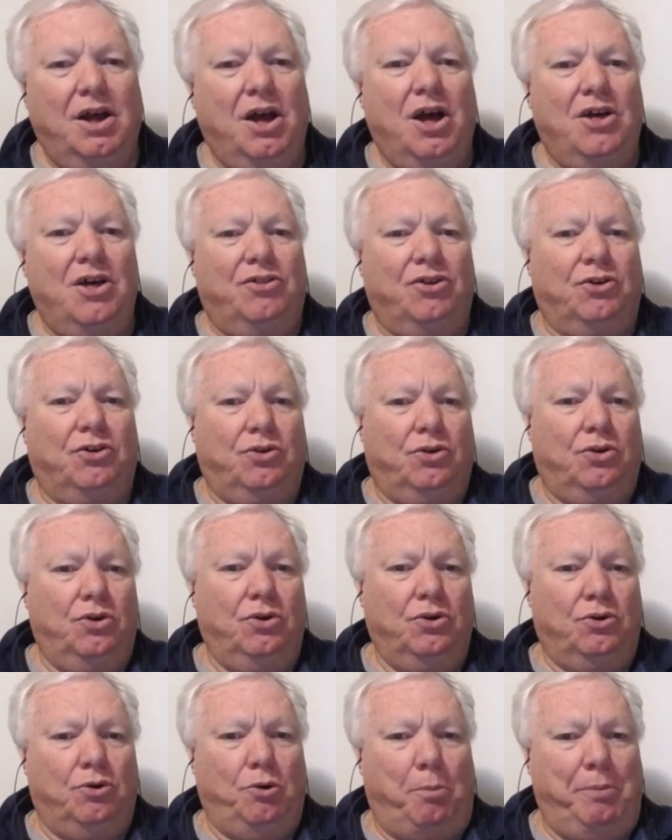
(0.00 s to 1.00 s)
The
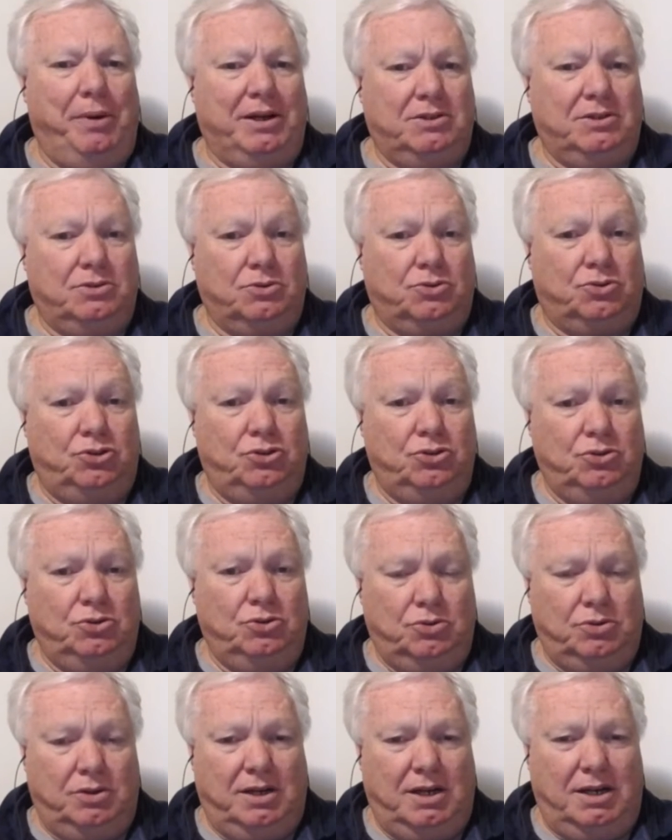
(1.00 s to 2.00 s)
Google Pixel
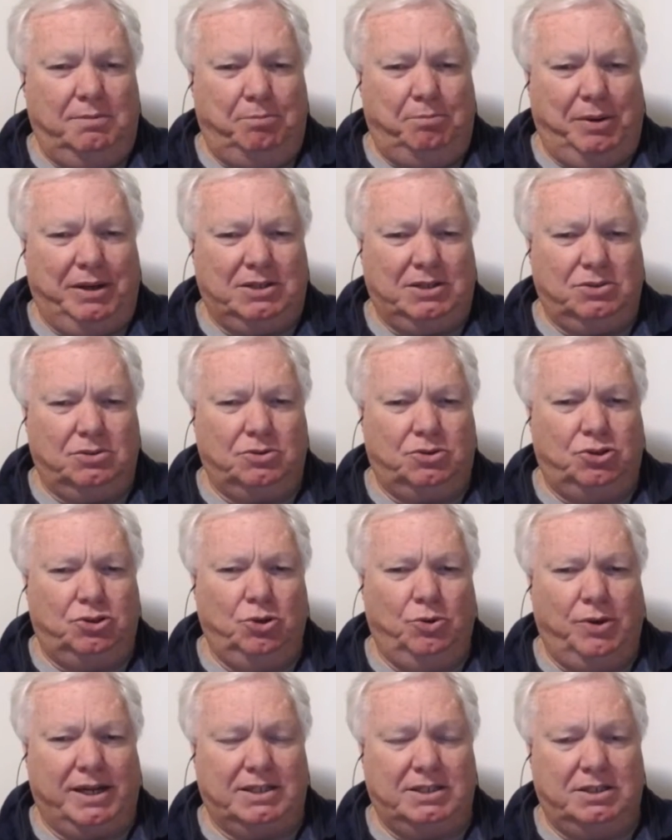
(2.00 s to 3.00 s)
2 and Pixel
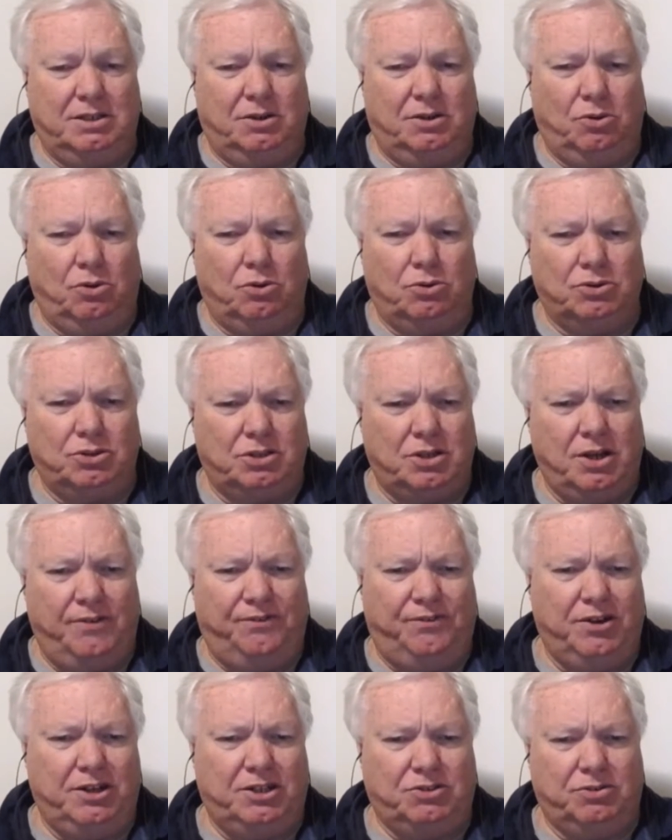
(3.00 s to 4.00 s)
2 XL also
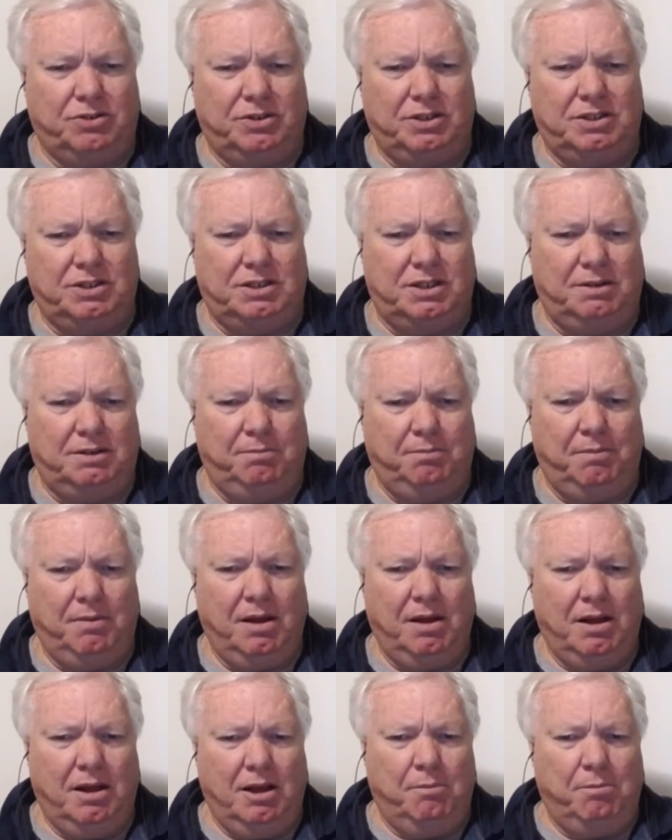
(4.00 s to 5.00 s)
feature an eSIM,
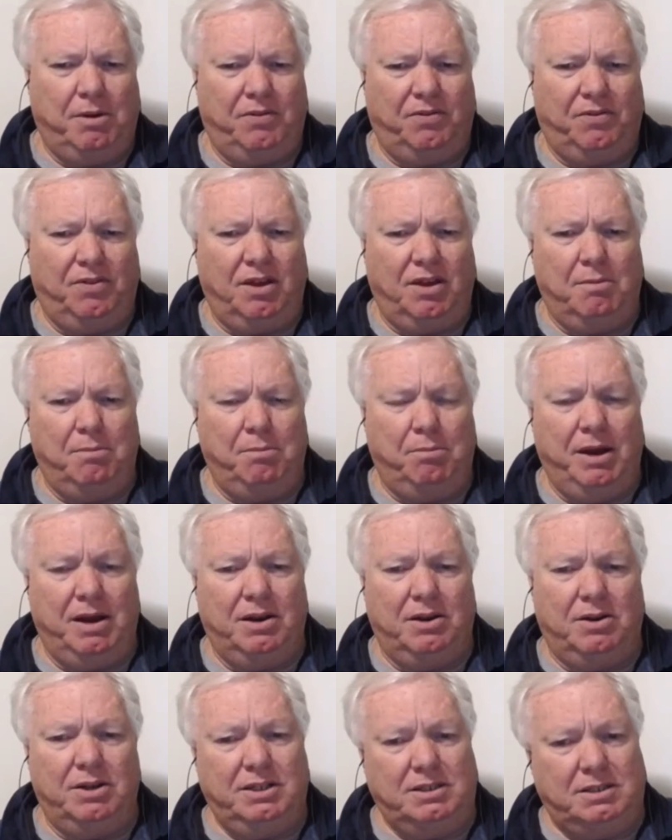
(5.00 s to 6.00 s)
but the
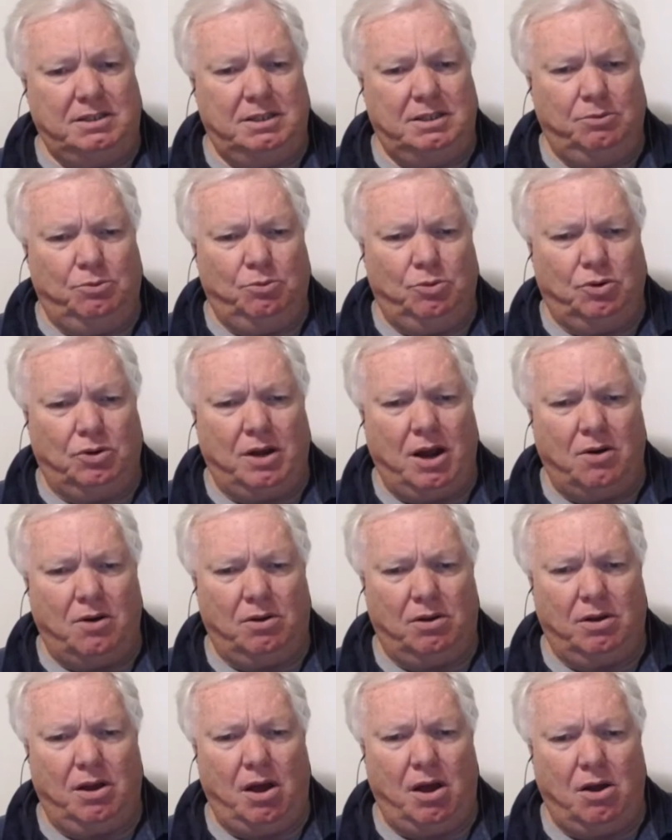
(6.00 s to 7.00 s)
embedded eSIM will
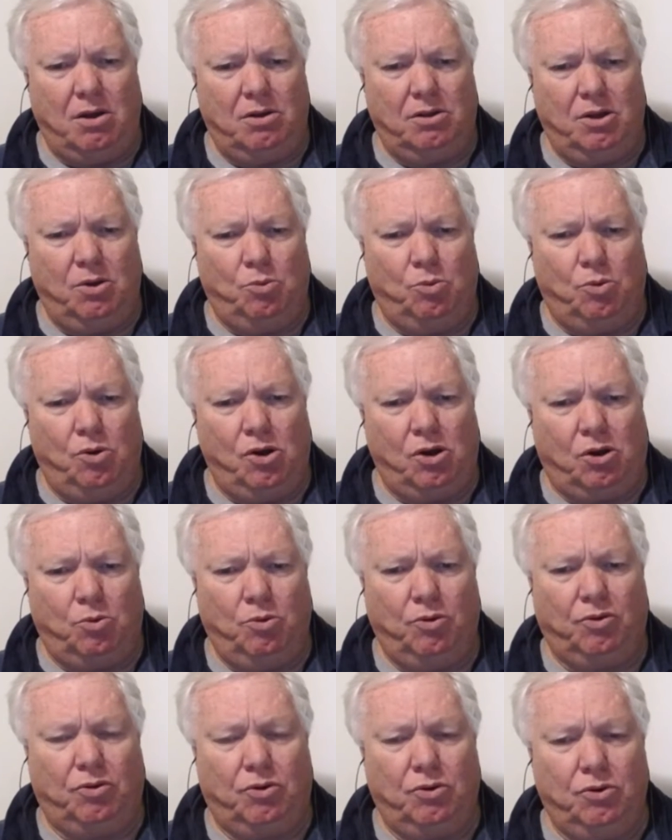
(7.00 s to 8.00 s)
currently only work
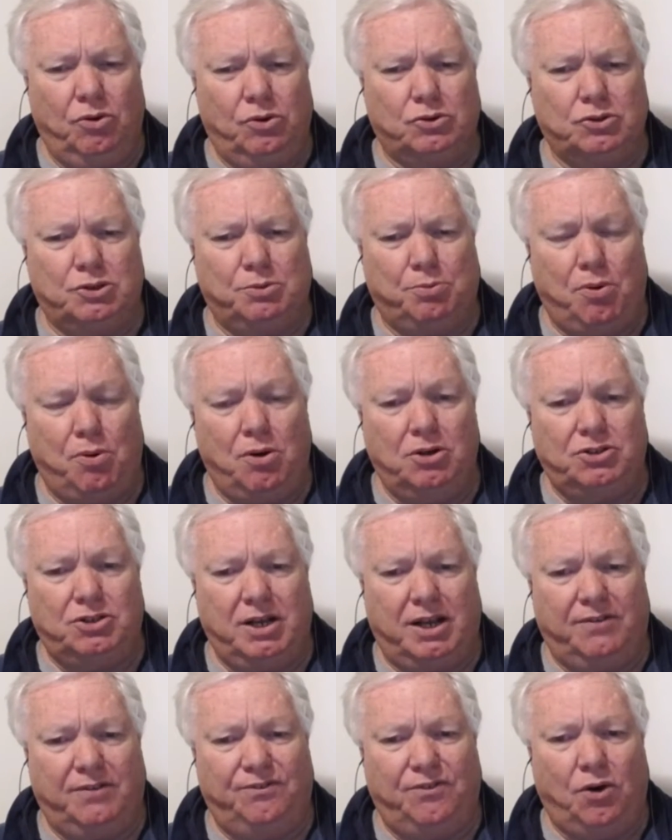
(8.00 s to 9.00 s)
with Google's
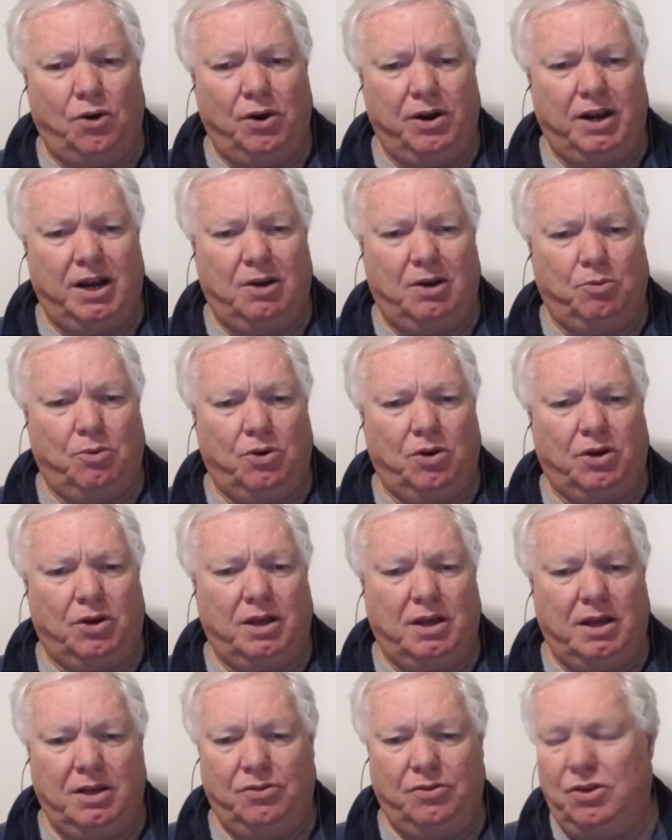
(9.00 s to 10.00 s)
Project Fi network
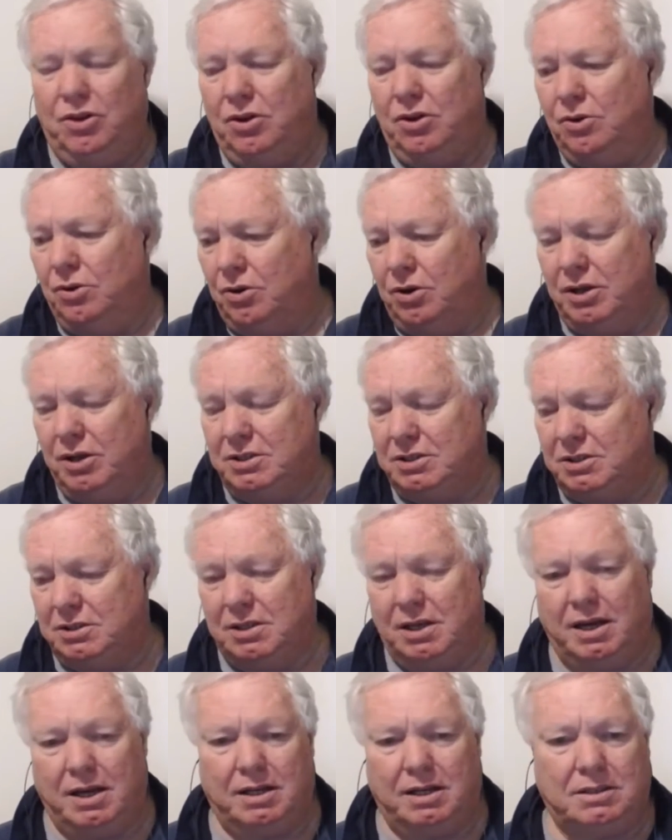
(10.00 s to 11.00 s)
in the United
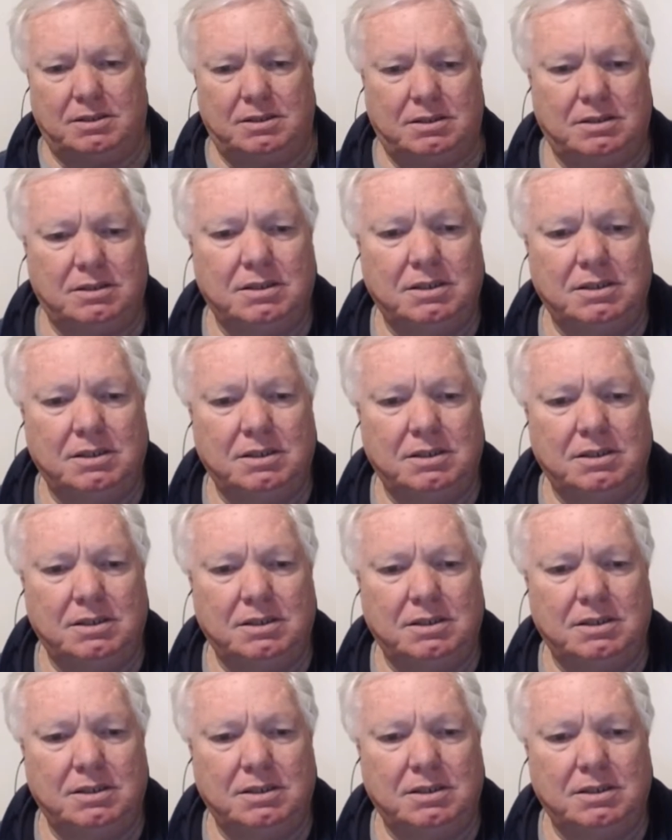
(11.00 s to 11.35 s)
States.